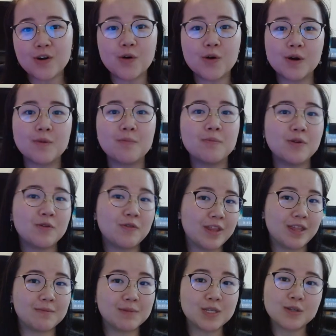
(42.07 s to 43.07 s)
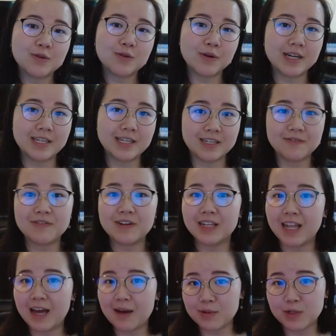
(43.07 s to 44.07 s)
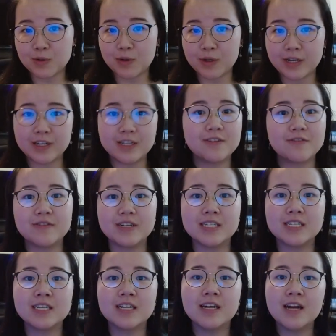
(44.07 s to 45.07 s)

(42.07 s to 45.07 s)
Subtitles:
or moving them to a different laboratory, a different